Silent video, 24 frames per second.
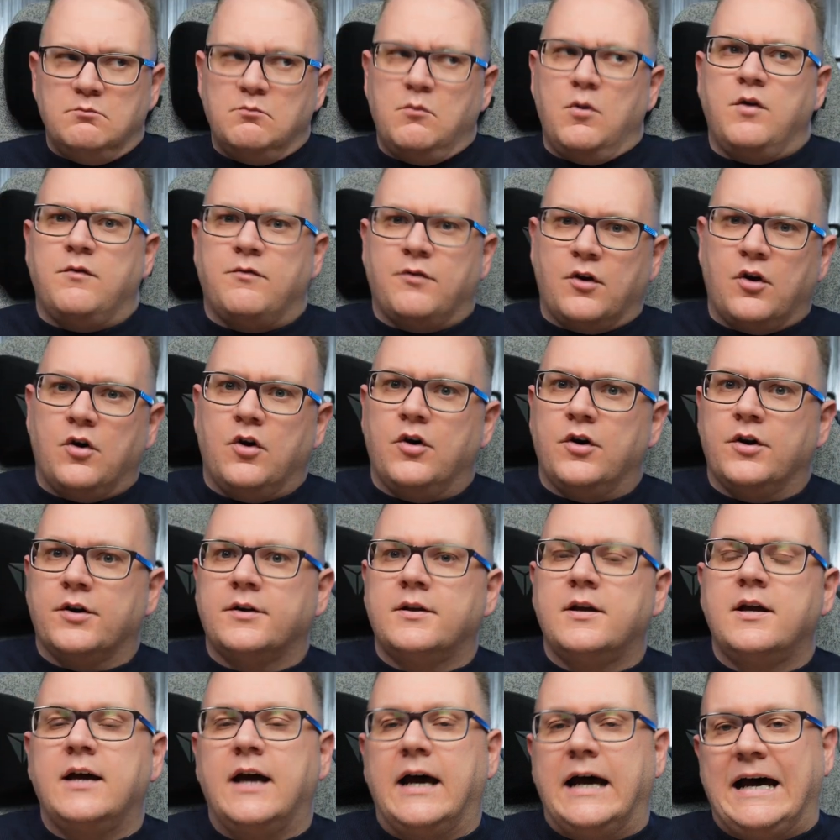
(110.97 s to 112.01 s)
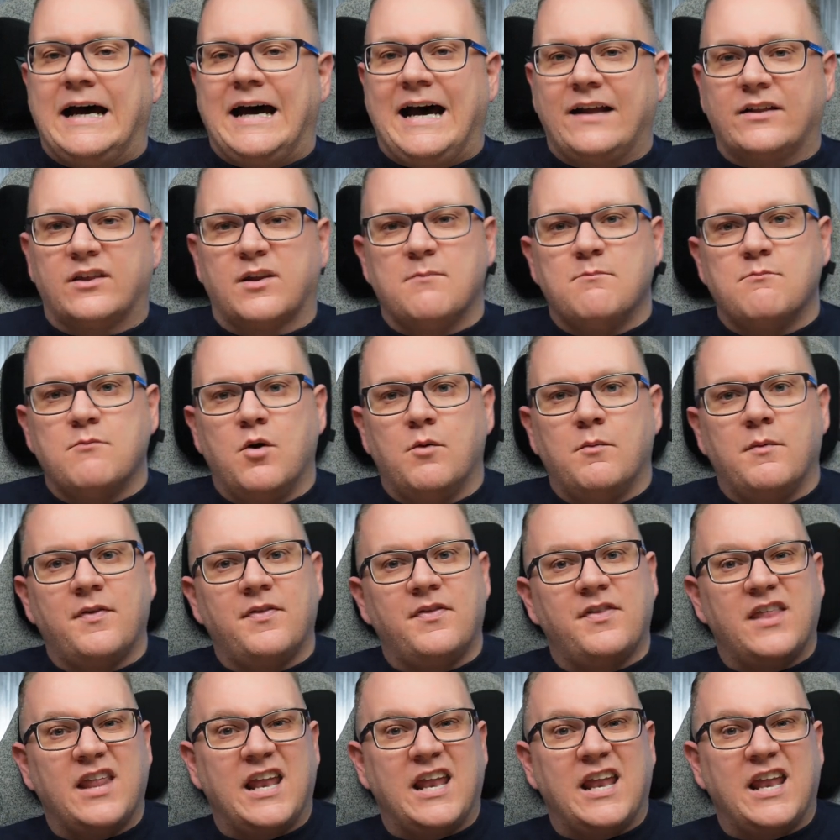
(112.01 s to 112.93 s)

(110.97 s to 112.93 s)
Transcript: Moving on, uh, at the moment,